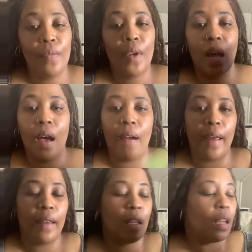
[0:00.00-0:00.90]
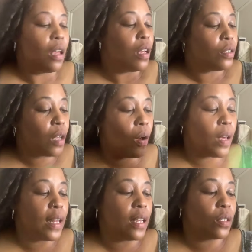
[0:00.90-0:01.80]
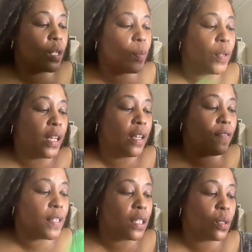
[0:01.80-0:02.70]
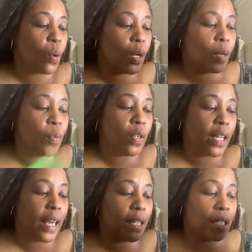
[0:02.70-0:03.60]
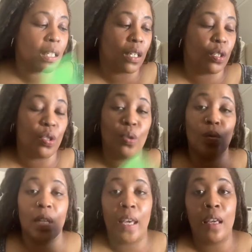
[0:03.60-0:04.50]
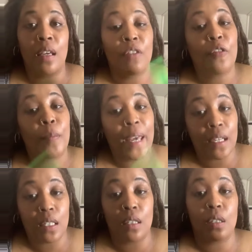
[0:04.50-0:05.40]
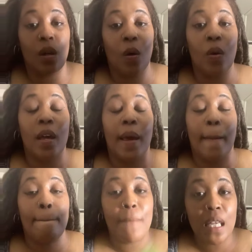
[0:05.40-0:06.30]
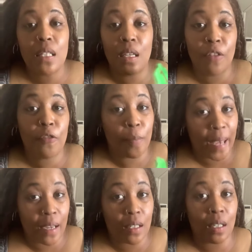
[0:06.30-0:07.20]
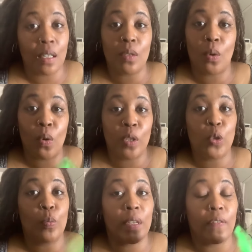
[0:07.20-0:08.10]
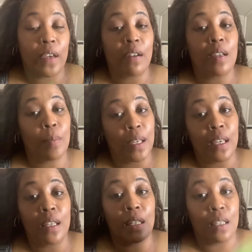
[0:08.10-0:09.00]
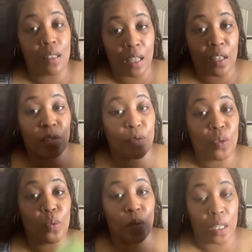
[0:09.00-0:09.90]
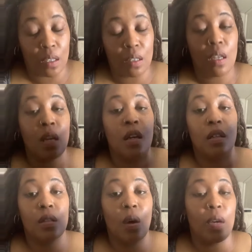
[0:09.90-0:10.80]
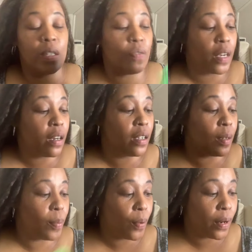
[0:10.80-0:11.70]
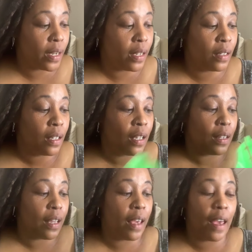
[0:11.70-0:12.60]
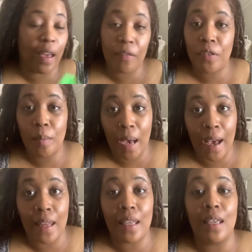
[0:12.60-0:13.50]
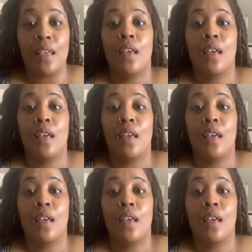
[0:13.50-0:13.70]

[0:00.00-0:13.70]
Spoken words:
All right. So it is going to put an emphasis on communication issues and information. So misinformation is going to be very big these next few weeks. So it's very important that everybody